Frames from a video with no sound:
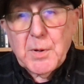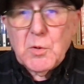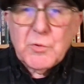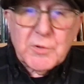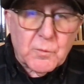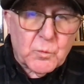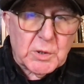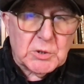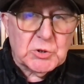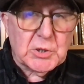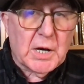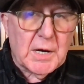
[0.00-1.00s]
both of
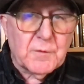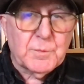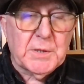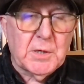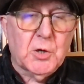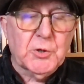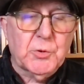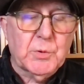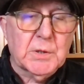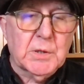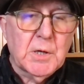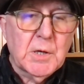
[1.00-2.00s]
which I have been
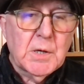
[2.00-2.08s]
arguing